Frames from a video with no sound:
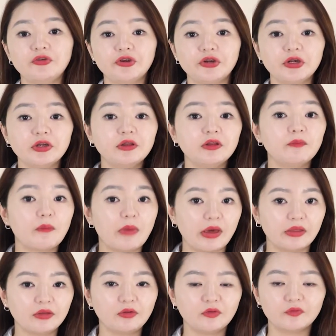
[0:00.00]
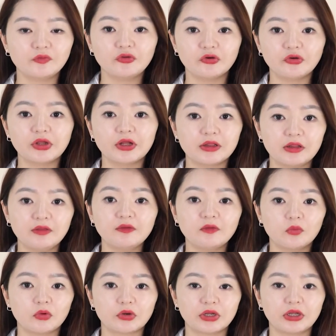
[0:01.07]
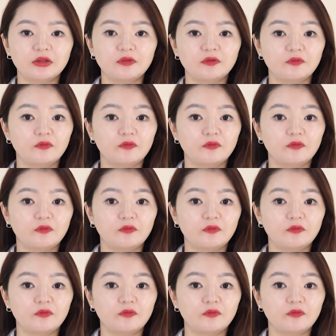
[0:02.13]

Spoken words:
shared the method of turning cleansing water into